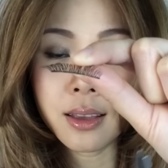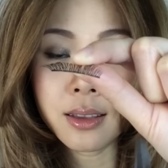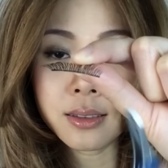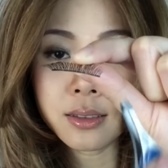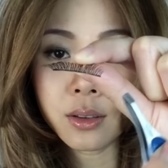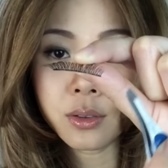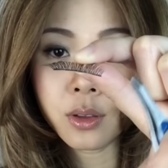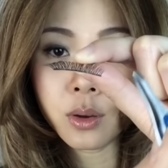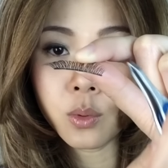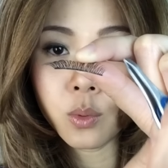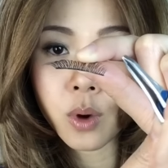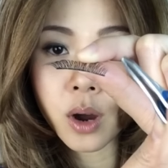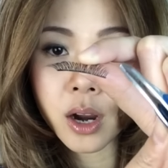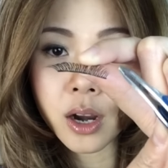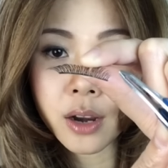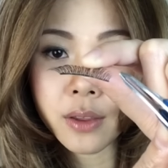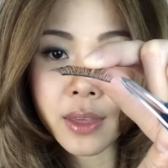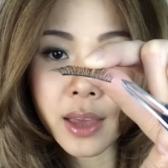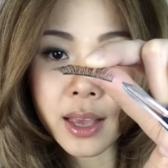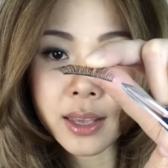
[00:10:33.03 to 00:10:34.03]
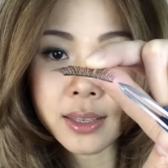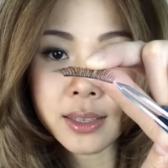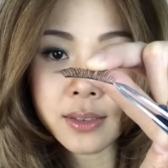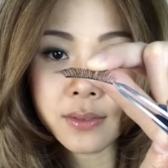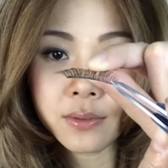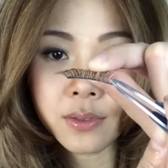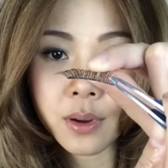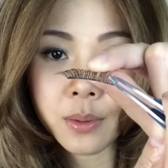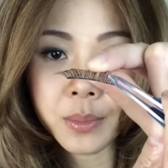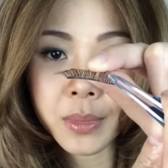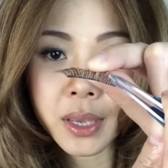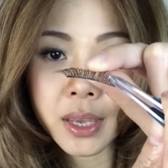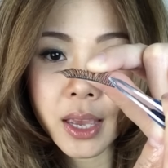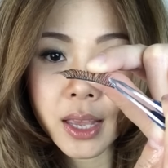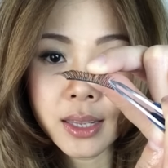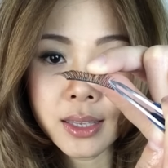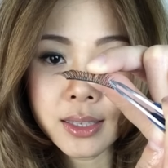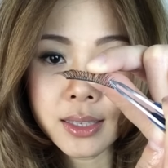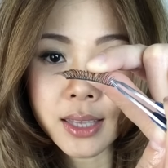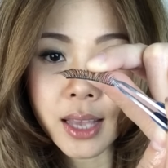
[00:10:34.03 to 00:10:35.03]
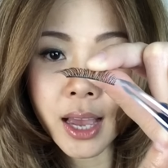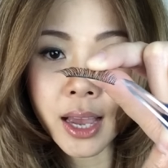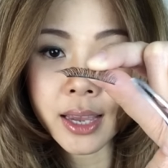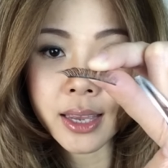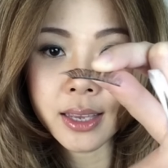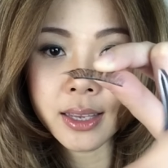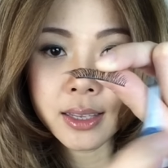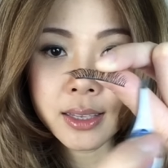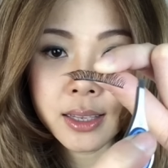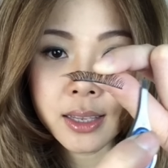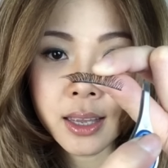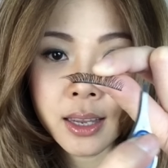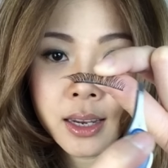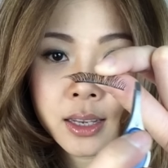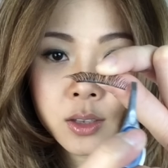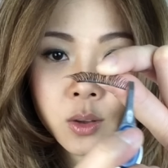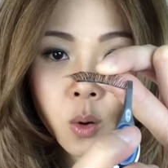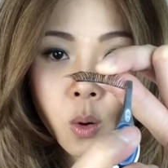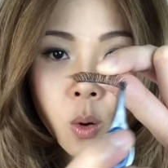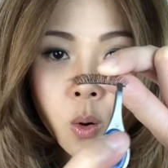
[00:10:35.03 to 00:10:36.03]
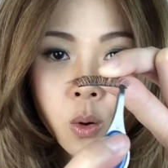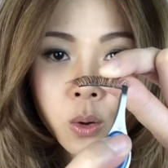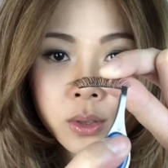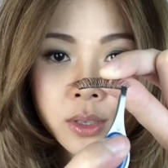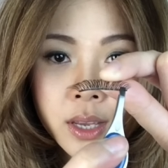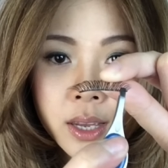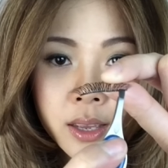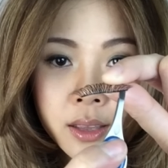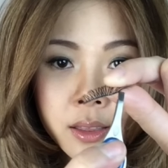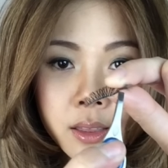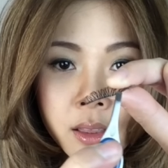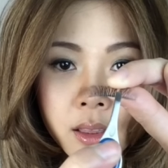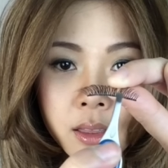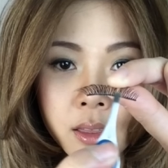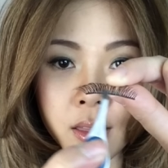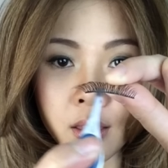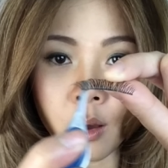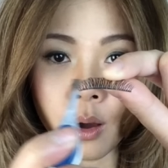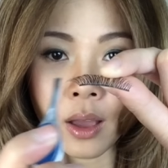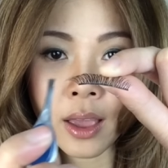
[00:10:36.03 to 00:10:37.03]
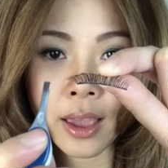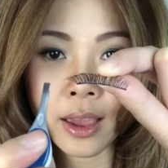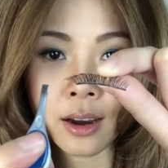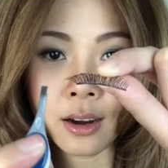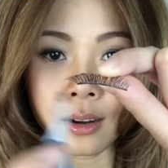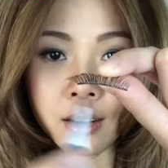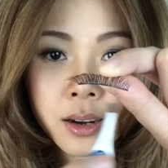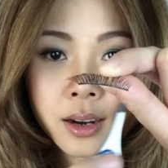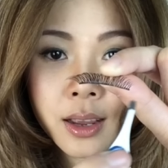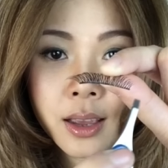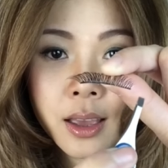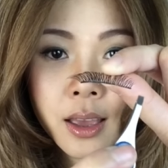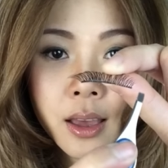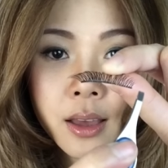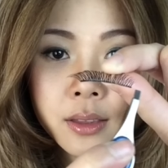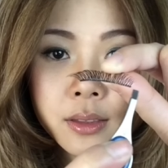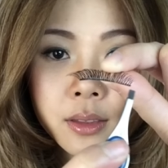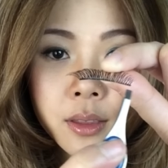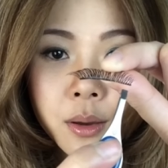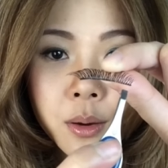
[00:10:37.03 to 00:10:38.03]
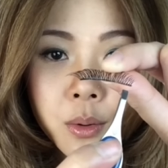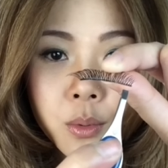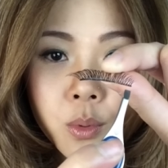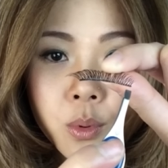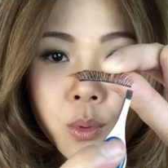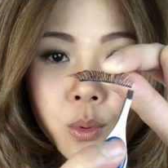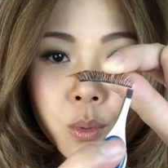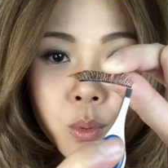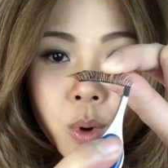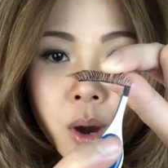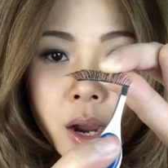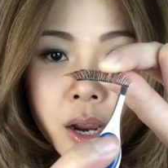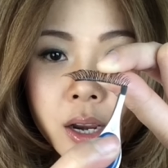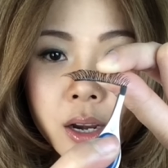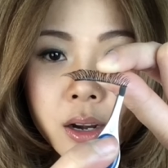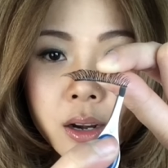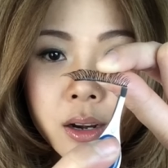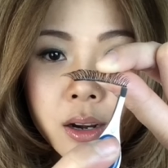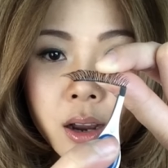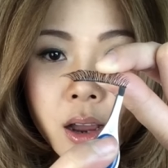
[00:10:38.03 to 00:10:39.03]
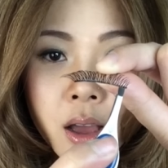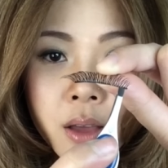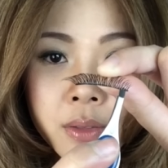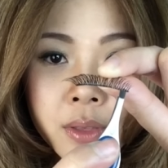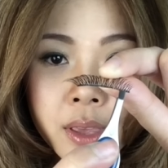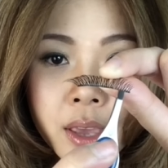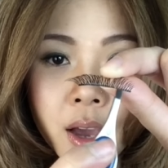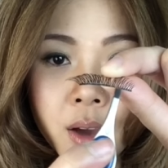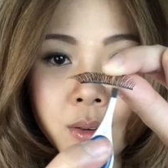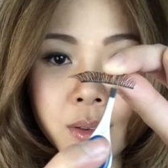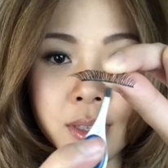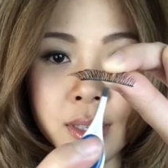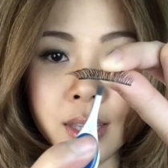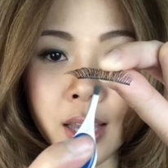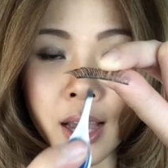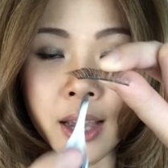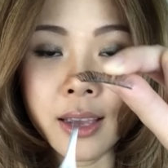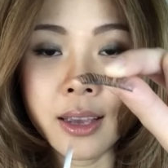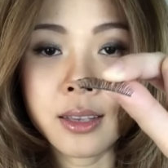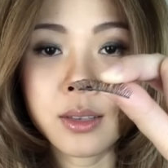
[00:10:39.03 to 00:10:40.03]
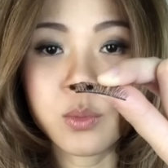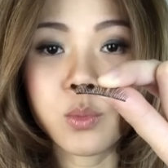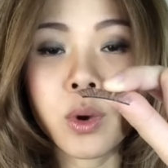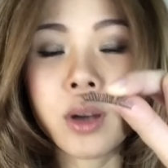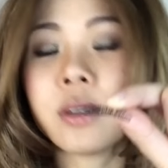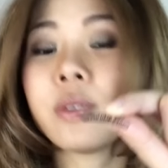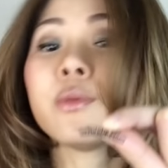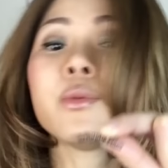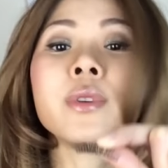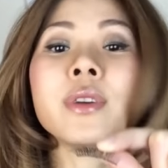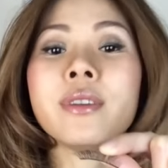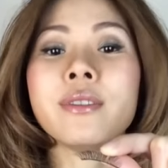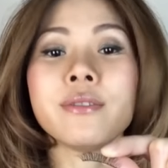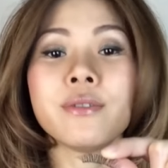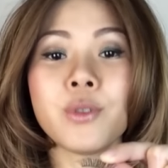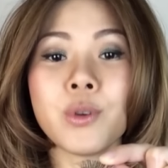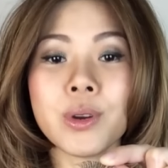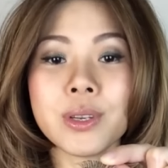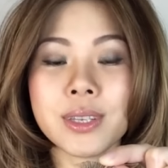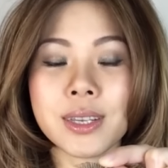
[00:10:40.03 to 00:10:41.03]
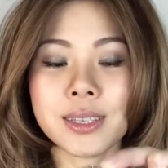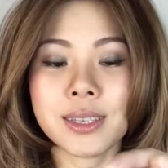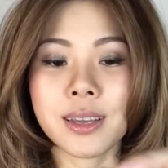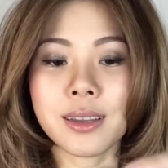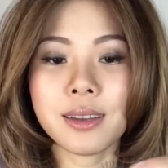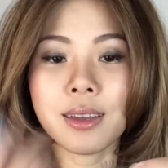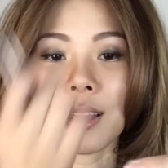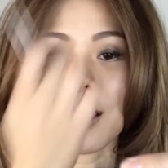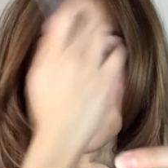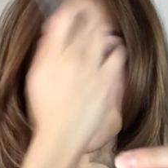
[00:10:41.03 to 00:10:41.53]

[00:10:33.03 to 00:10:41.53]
So the wire that's from the inside, it is holding the hair. The wire on the outside is what reinforces it.